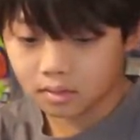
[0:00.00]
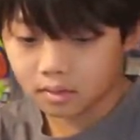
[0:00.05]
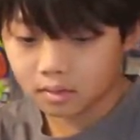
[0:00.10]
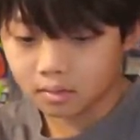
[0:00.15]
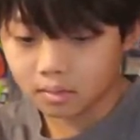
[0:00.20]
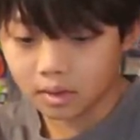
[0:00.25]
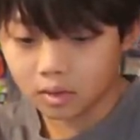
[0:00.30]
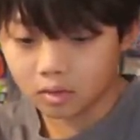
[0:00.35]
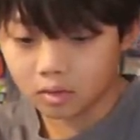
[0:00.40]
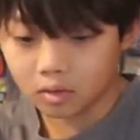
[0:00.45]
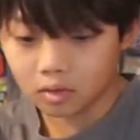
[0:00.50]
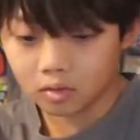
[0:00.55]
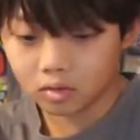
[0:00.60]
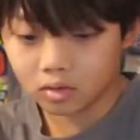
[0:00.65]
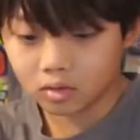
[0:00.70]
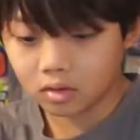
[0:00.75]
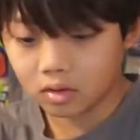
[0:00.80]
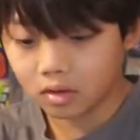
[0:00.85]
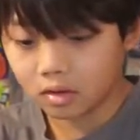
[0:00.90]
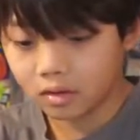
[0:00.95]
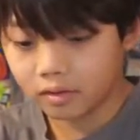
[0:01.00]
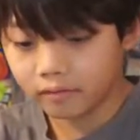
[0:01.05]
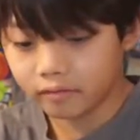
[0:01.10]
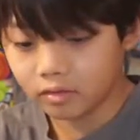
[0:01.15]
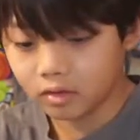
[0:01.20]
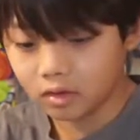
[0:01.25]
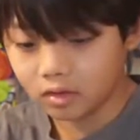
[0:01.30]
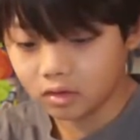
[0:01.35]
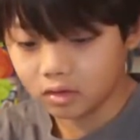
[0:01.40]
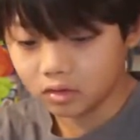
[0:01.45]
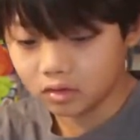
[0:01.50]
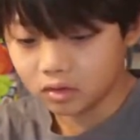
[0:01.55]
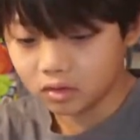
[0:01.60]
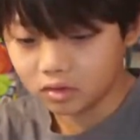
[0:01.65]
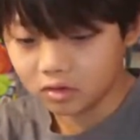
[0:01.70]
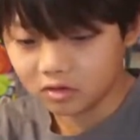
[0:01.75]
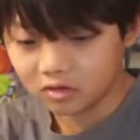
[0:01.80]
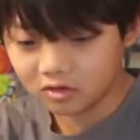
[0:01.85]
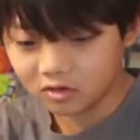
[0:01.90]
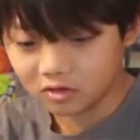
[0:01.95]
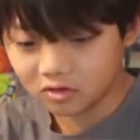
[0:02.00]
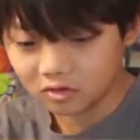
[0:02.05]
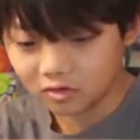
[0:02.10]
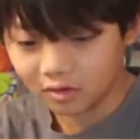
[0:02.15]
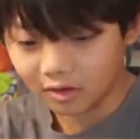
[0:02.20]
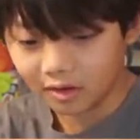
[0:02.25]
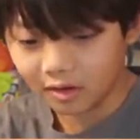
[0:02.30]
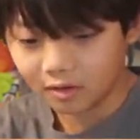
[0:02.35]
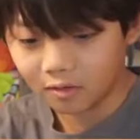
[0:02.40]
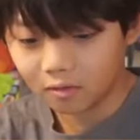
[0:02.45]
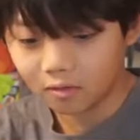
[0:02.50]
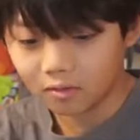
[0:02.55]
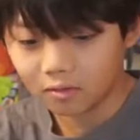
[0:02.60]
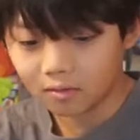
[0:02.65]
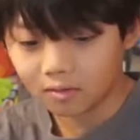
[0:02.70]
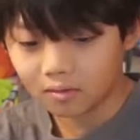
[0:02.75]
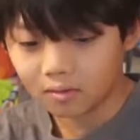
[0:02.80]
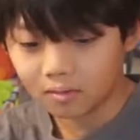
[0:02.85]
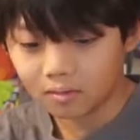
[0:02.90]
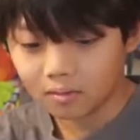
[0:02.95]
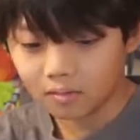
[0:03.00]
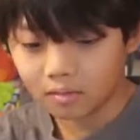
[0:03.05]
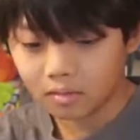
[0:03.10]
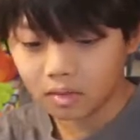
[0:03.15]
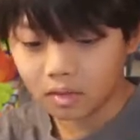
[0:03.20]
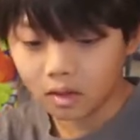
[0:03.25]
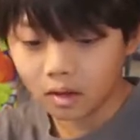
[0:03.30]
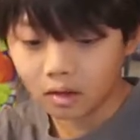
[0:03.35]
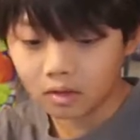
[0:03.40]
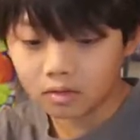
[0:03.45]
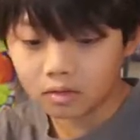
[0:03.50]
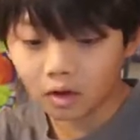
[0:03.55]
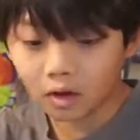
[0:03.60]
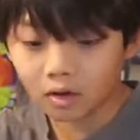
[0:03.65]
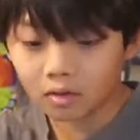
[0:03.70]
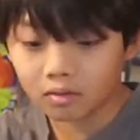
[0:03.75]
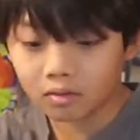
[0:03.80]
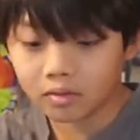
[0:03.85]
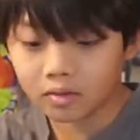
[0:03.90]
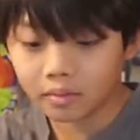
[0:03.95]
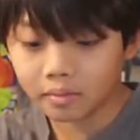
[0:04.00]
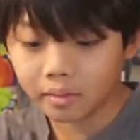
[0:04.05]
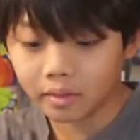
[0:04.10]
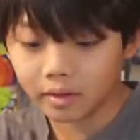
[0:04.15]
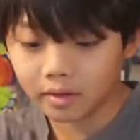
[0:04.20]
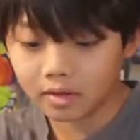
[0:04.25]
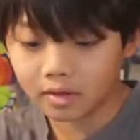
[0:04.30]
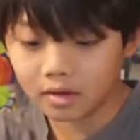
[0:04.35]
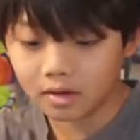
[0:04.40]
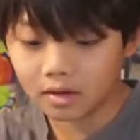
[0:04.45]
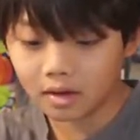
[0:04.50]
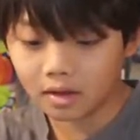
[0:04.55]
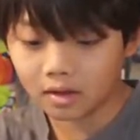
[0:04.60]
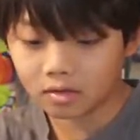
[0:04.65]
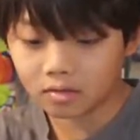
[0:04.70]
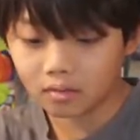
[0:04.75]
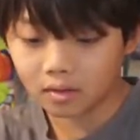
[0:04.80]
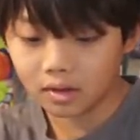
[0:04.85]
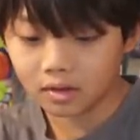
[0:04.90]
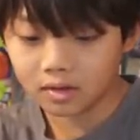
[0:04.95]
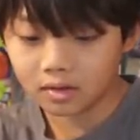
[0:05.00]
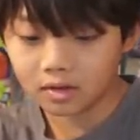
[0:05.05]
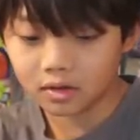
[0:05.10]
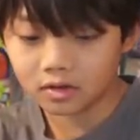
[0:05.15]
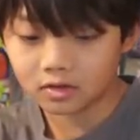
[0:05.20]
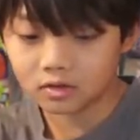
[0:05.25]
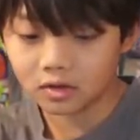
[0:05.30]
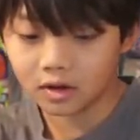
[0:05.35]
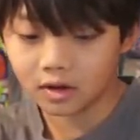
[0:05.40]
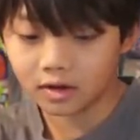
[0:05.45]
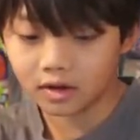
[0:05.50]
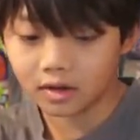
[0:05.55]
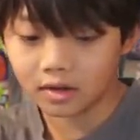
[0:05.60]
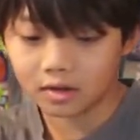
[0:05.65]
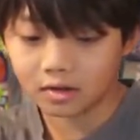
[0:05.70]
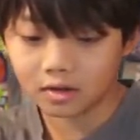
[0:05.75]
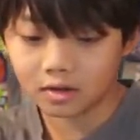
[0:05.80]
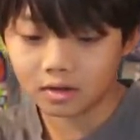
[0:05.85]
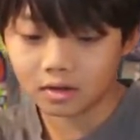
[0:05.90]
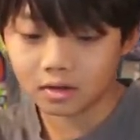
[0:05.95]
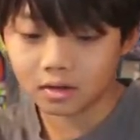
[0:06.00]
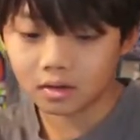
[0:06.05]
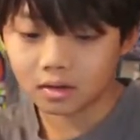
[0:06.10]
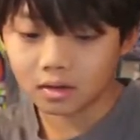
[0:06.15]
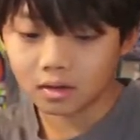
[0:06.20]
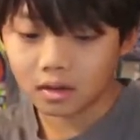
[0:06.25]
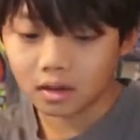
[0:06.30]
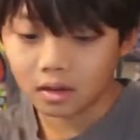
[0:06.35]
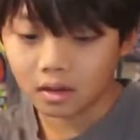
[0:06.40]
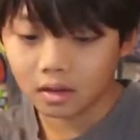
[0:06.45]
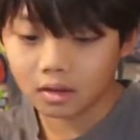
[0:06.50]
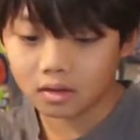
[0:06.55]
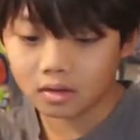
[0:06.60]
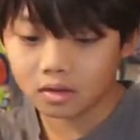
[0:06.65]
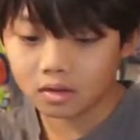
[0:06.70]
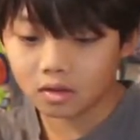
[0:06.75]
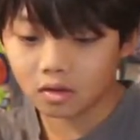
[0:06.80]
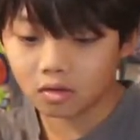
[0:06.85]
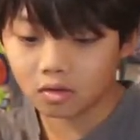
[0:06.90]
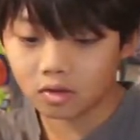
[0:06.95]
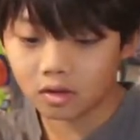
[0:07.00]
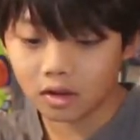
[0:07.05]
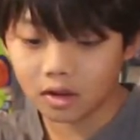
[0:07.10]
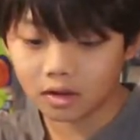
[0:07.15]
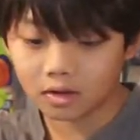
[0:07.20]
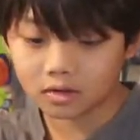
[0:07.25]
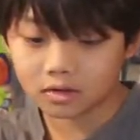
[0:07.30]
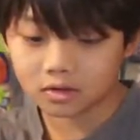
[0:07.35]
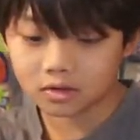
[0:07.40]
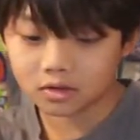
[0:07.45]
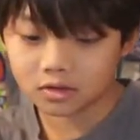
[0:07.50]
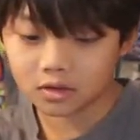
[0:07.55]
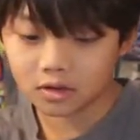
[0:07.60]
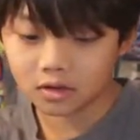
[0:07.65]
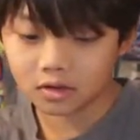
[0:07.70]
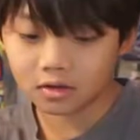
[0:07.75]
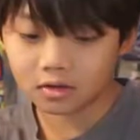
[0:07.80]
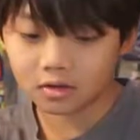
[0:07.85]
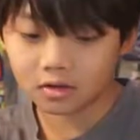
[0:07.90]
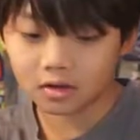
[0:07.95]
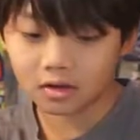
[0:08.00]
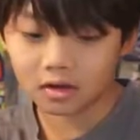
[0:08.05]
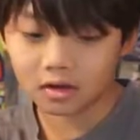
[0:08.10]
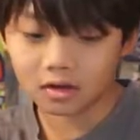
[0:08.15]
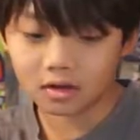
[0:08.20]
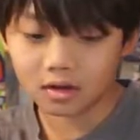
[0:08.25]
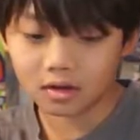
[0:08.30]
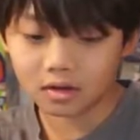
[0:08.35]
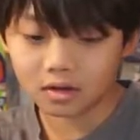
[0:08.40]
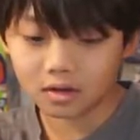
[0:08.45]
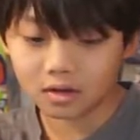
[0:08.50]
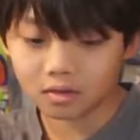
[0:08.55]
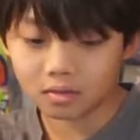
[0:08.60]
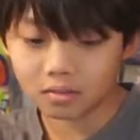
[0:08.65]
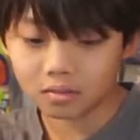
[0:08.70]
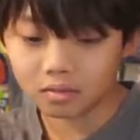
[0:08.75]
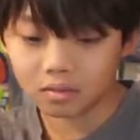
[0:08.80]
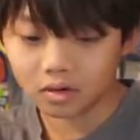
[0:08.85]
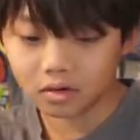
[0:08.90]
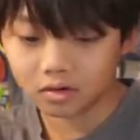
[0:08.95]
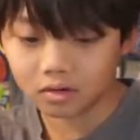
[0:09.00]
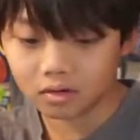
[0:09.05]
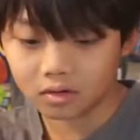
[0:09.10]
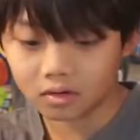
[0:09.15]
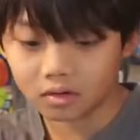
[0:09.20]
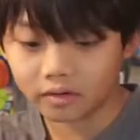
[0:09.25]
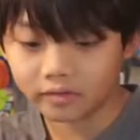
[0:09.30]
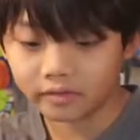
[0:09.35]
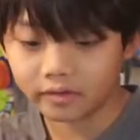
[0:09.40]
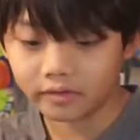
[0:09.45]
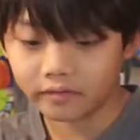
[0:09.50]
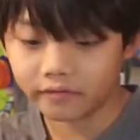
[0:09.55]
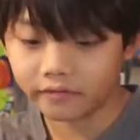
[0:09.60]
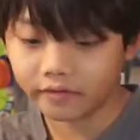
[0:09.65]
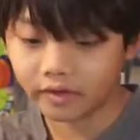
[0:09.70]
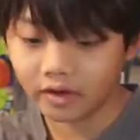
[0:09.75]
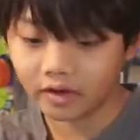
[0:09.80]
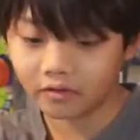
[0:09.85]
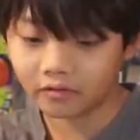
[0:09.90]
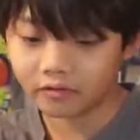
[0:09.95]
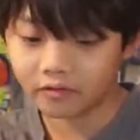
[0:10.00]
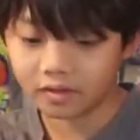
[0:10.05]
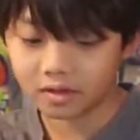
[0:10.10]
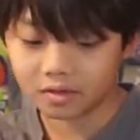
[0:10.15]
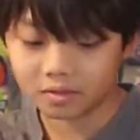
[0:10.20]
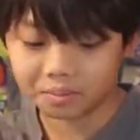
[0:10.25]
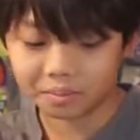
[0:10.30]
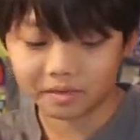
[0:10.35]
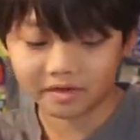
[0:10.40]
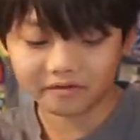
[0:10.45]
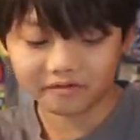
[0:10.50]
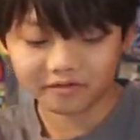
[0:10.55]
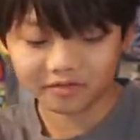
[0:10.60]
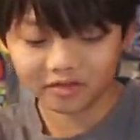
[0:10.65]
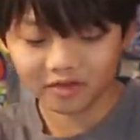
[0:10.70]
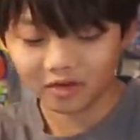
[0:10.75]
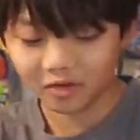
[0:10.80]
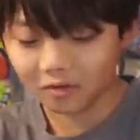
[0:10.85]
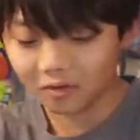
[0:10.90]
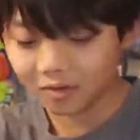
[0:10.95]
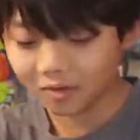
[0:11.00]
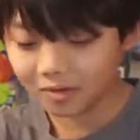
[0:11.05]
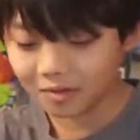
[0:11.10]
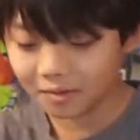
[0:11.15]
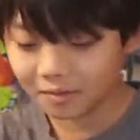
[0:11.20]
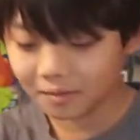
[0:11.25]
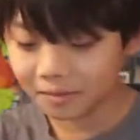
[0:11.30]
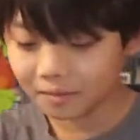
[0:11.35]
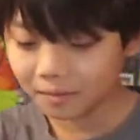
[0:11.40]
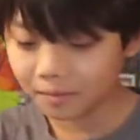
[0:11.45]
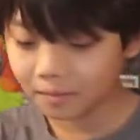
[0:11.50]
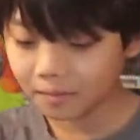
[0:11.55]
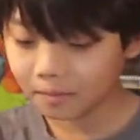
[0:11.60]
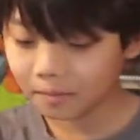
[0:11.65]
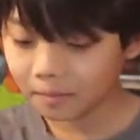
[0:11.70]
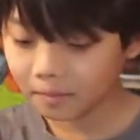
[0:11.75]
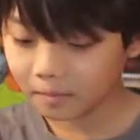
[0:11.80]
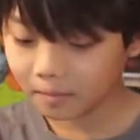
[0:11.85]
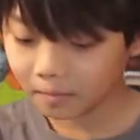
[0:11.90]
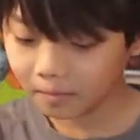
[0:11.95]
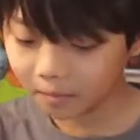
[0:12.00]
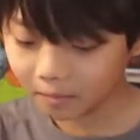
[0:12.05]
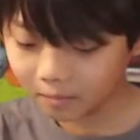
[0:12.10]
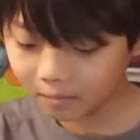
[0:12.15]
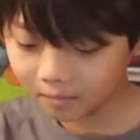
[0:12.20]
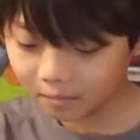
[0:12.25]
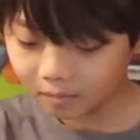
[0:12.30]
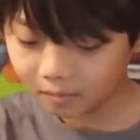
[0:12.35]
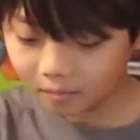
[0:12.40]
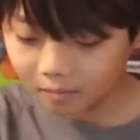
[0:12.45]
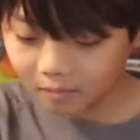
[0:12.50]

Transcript: Barrier, State of the Drought. Dark Rebellion XYZ Dragon, and Zodiac Shankanade, and then Brotherhood of the Fire Fist Buffalo. I